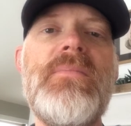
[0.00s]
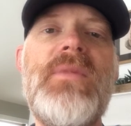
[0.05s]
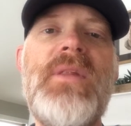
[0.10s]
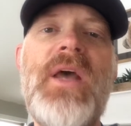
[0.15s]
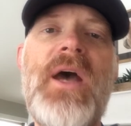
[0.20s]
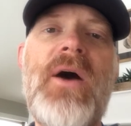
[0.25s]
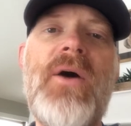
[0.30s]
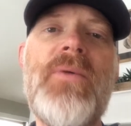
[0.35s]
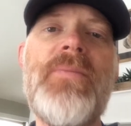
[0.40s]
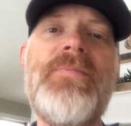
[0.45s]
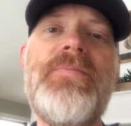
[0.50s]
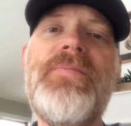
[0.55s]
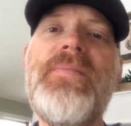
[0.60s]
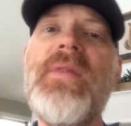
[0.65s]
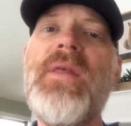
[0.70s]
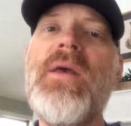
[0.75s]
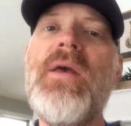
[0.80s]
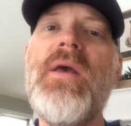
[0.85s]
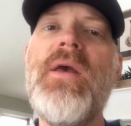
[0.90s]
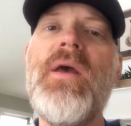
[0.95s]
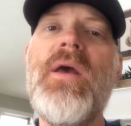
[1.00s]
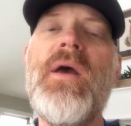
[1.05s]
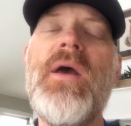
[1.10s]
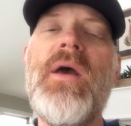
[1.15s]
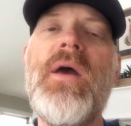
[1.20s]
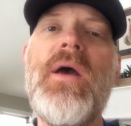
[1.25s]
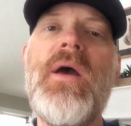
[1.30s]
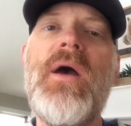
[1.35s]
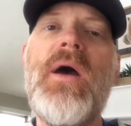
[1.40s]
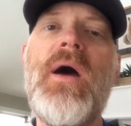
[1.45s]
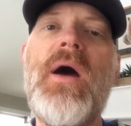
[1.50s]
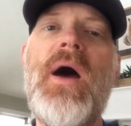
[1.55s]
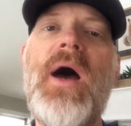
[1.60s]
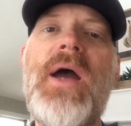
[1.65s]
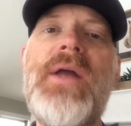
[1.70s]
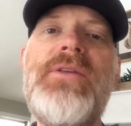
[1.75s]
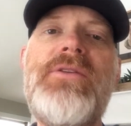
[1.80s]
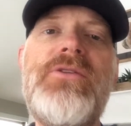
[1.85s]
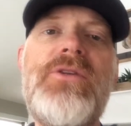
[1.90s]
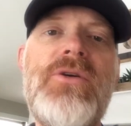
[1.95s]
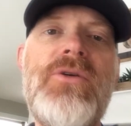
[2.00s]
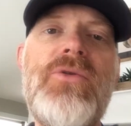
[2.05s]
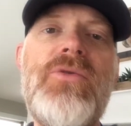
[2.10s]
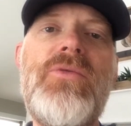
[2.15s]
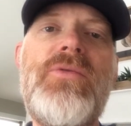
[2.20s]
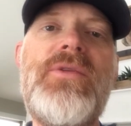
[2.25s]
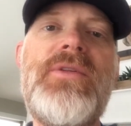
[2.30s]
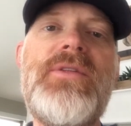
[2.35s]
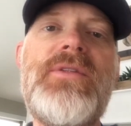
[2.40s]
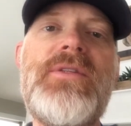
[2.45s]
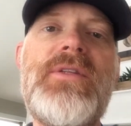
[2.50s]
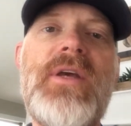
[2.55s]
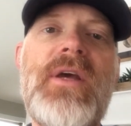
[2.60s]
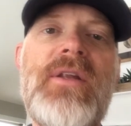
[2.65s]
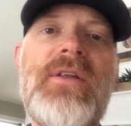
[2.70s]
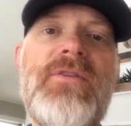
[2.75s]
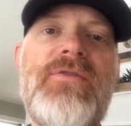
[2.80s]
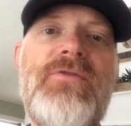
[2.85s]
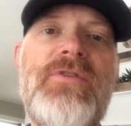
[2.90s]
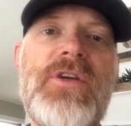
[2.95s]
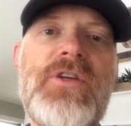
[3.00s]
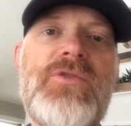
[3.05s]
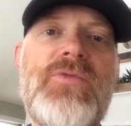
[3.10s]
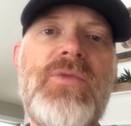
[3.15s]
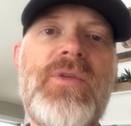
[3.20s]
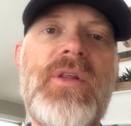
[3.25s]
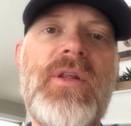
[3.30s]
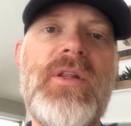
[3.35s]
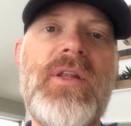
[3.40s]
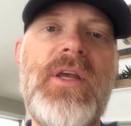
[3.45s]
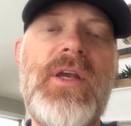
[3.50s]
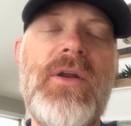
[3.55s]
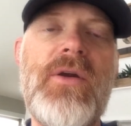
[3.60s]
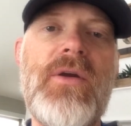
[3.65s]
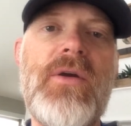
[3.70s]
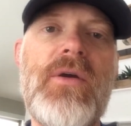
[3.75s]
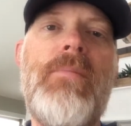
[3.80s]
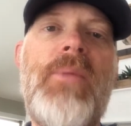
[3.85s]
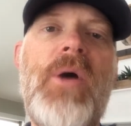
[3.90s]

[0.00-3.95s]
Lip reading: Now, I do tend to fish with a leader,